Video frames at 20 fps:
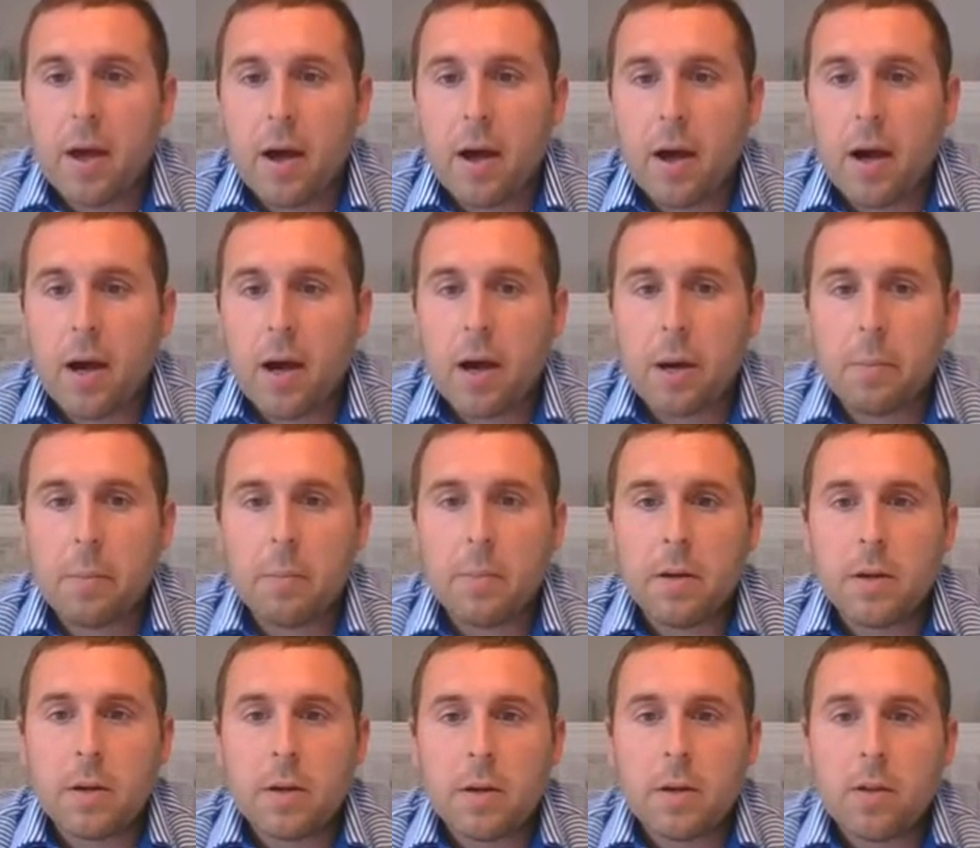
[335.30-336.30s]
Um,
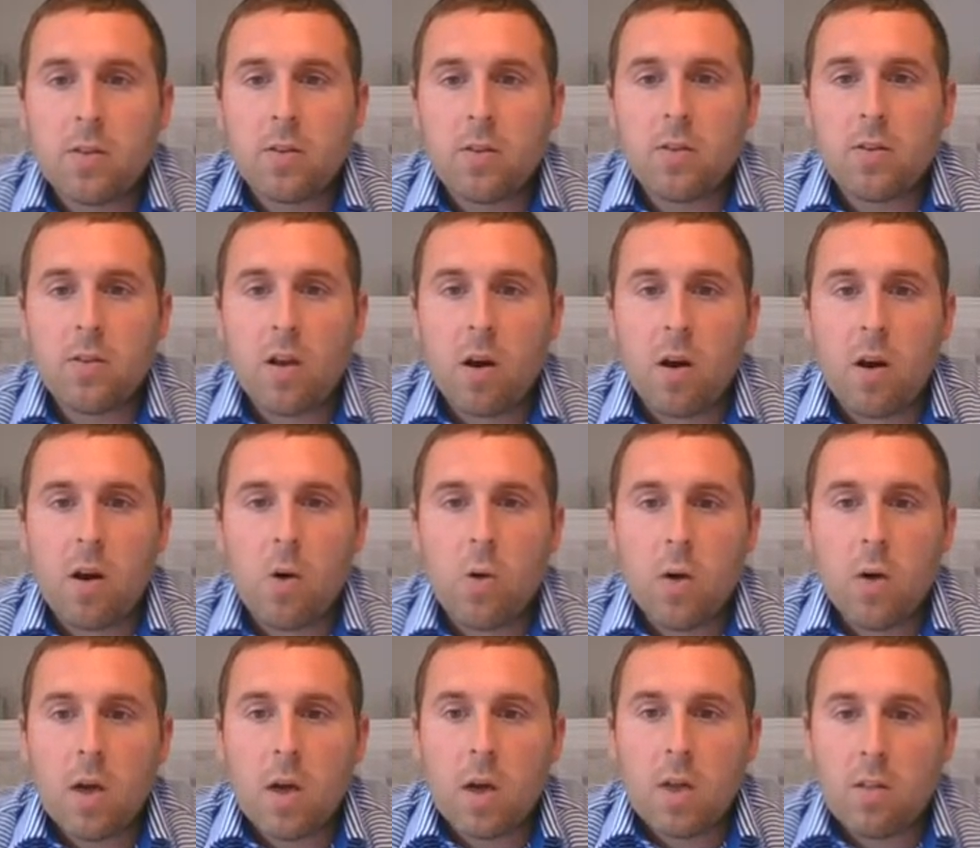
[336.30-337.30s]

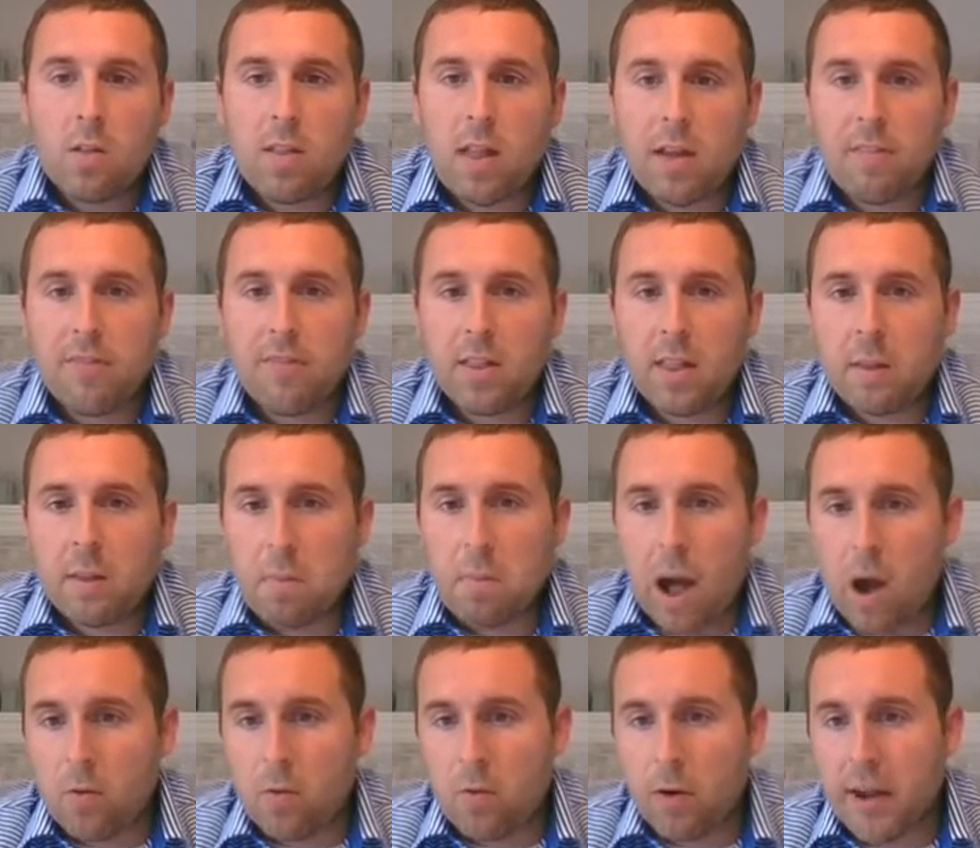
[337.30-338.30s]
so definitely
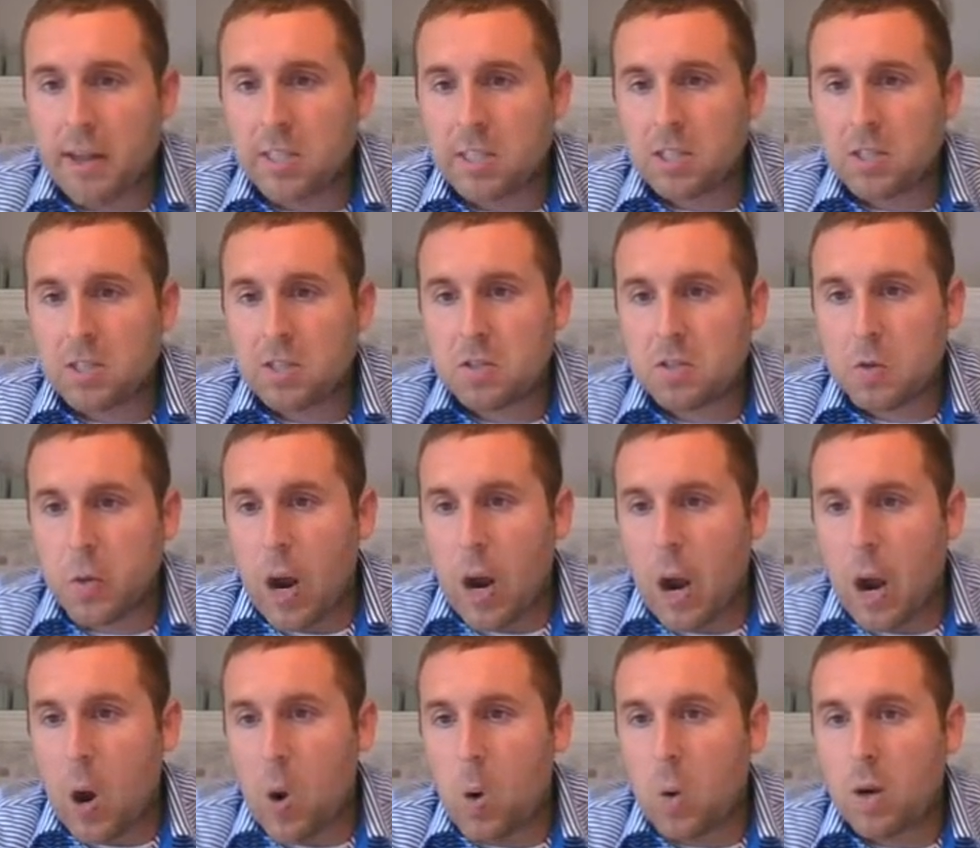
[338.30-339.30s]
mountain ranges
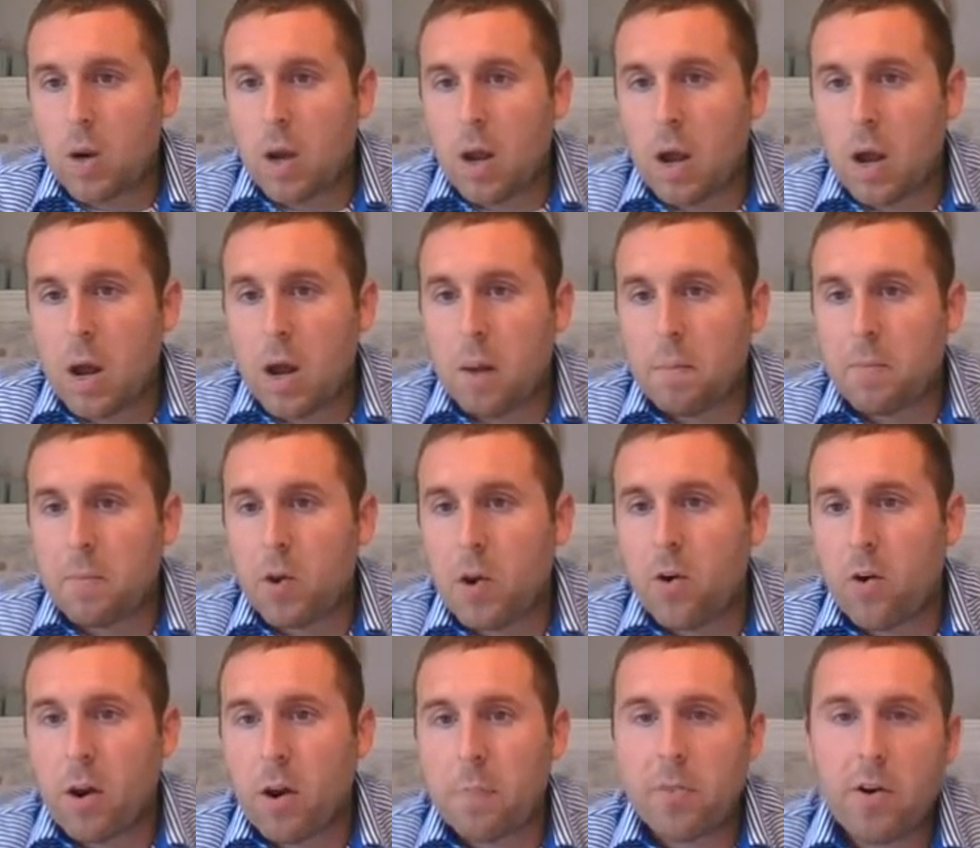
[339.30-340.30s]
throughout
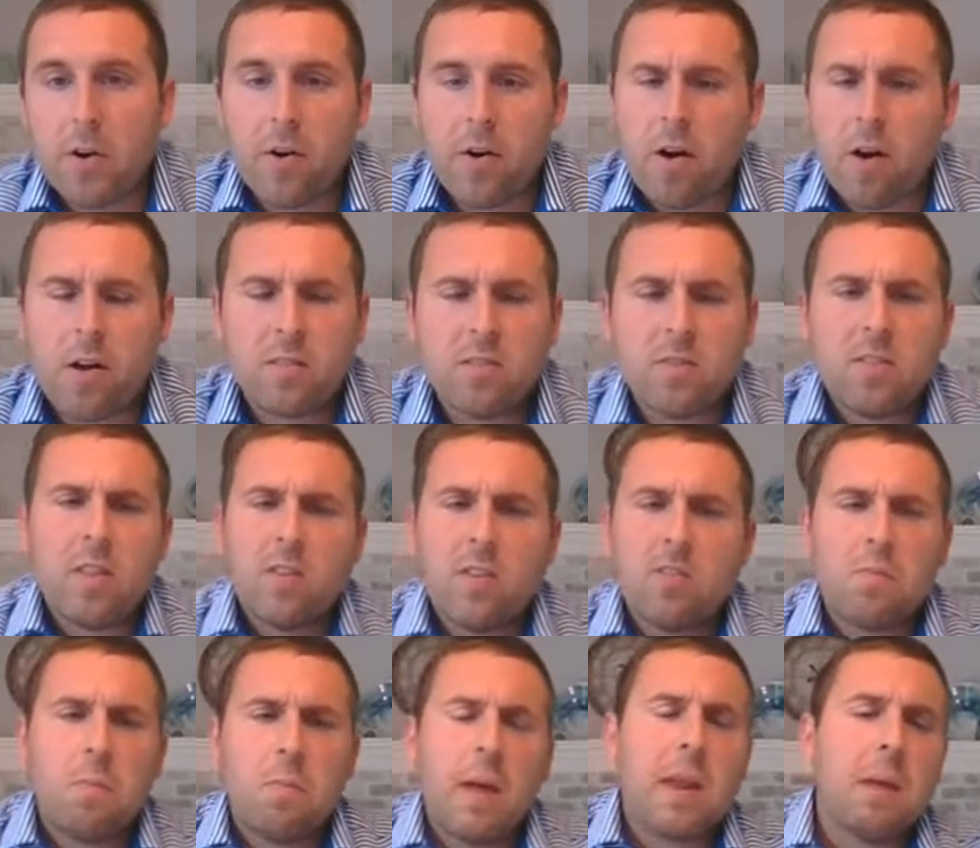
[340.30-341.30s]
Europe.
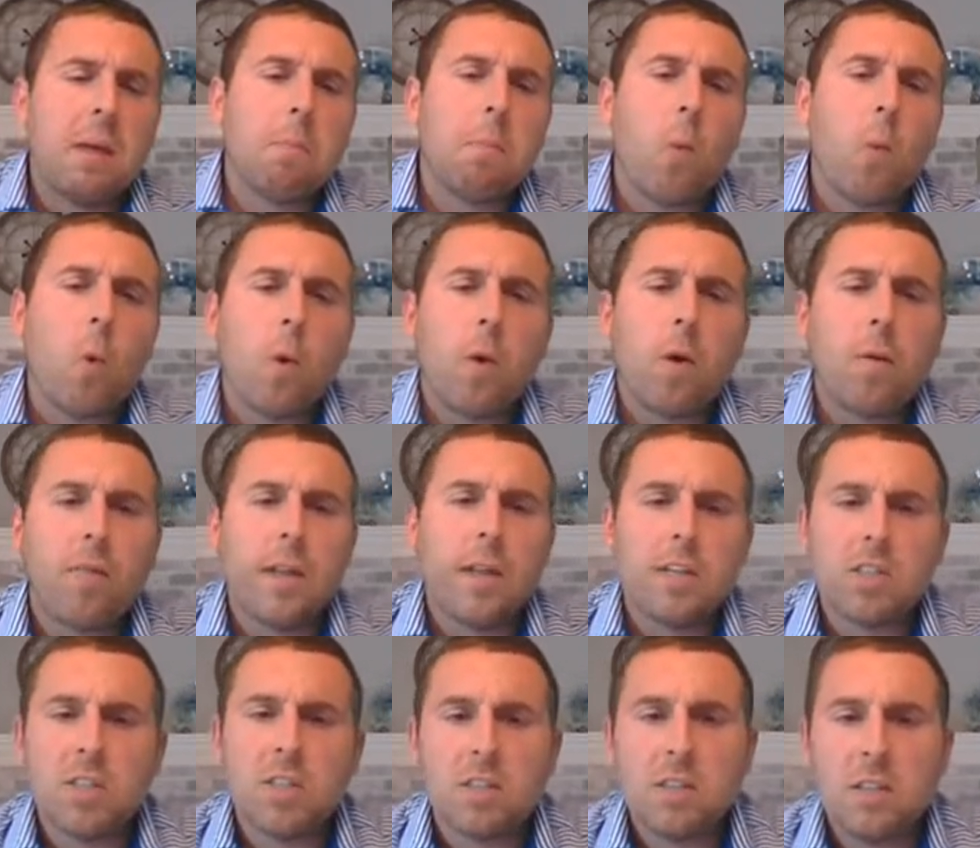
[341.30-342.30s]
There's many more
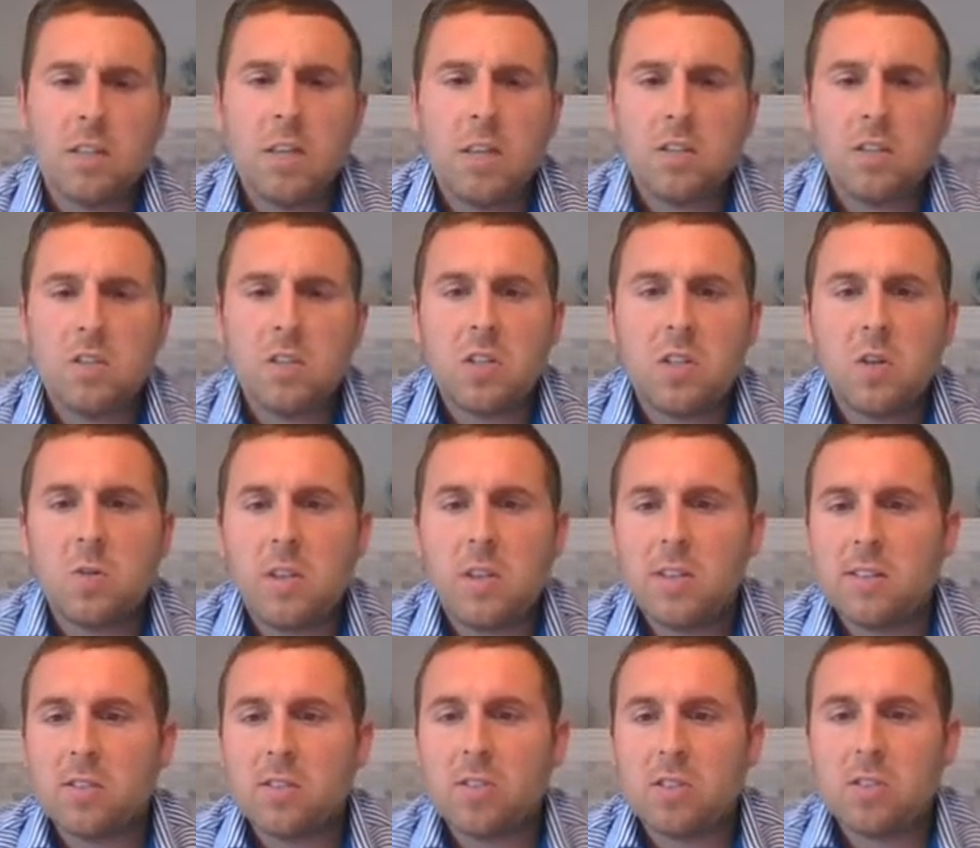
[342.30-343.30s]
than just these two.
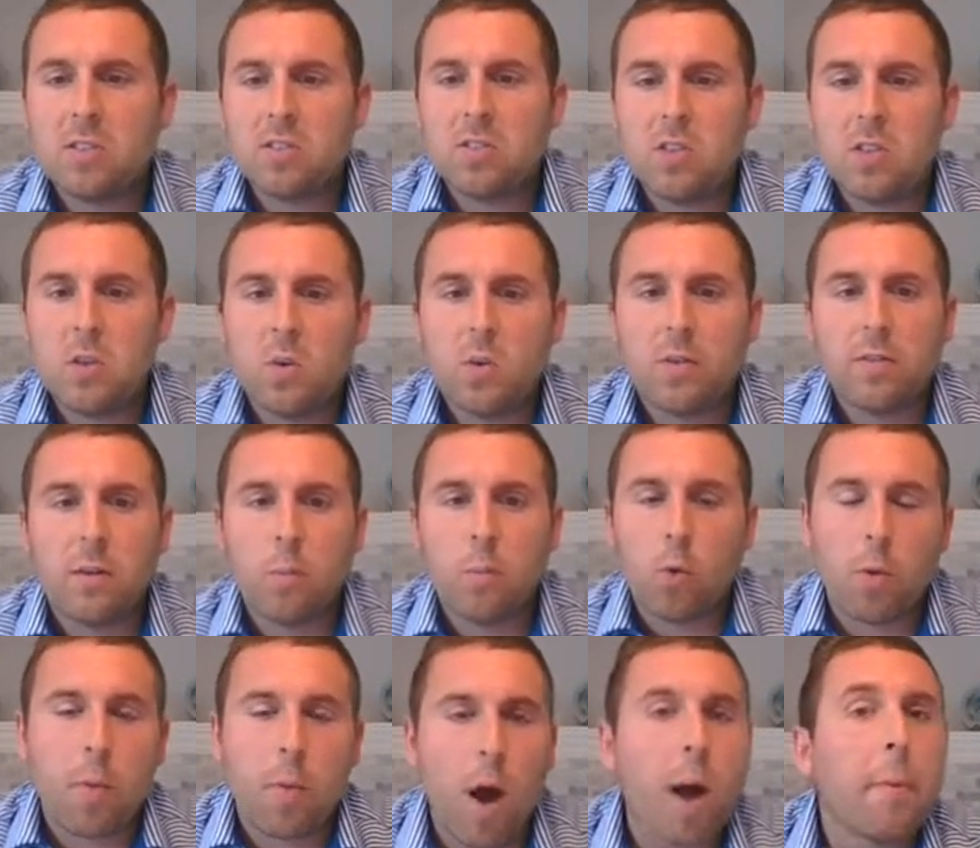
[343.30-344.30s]
These are just two of the
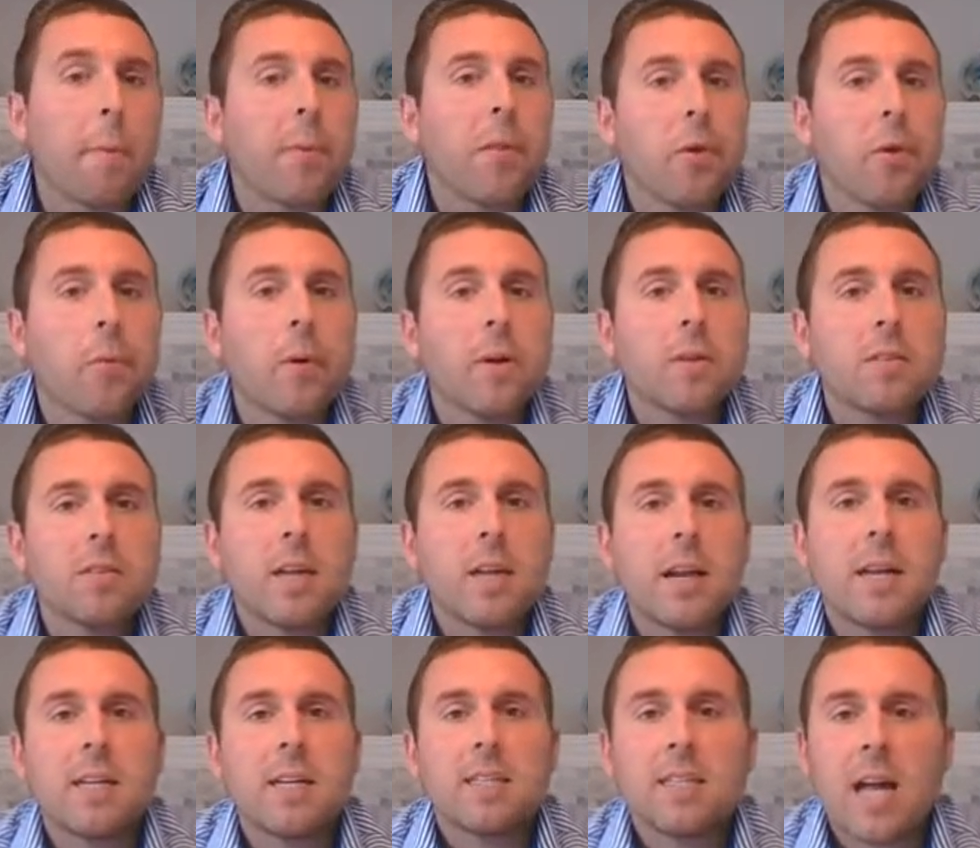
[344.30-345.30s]
more popular ones that
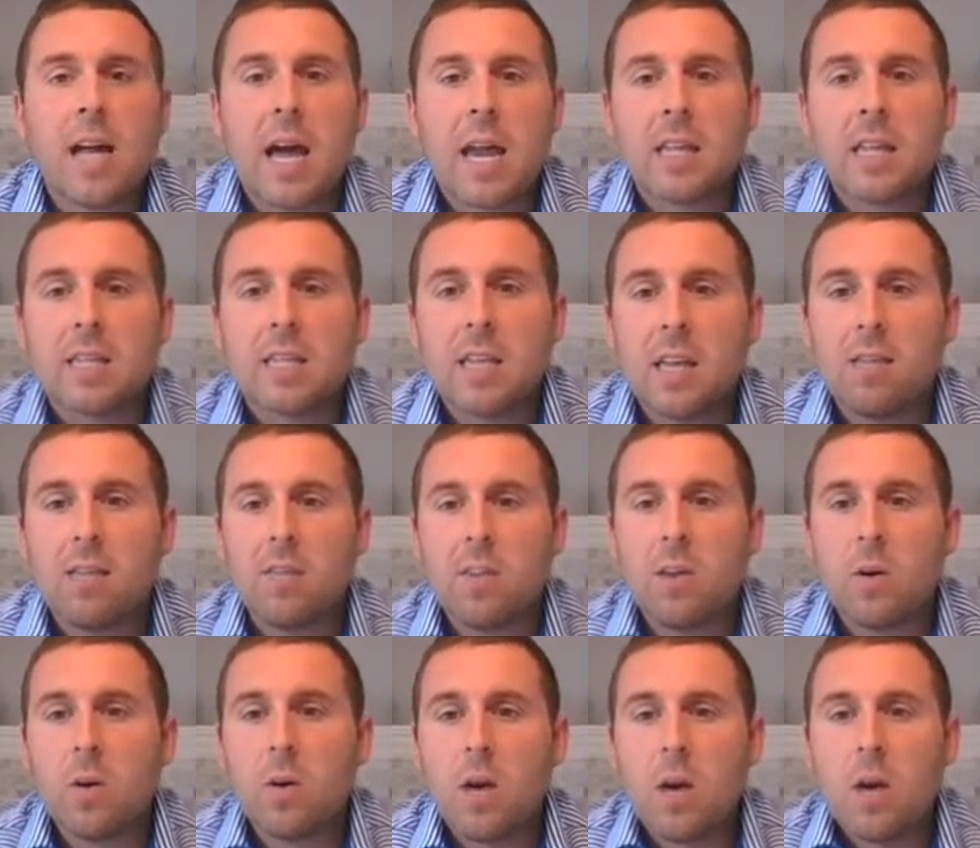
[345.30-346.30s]
I decided to give
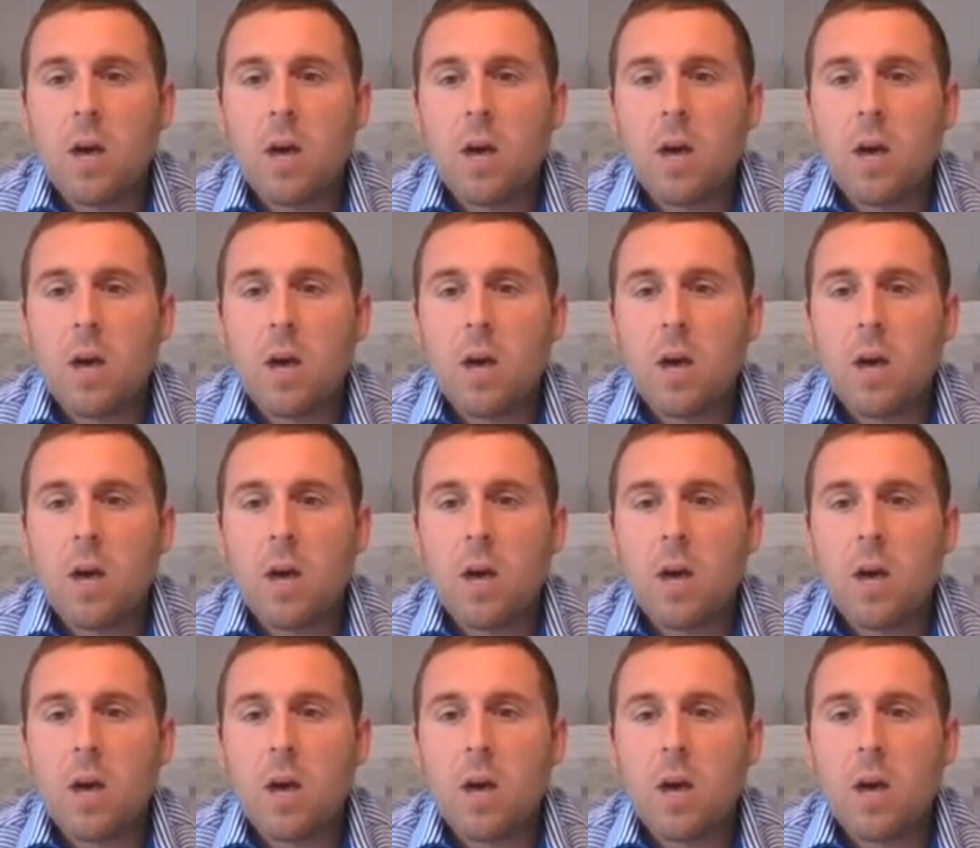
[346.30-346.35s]
you.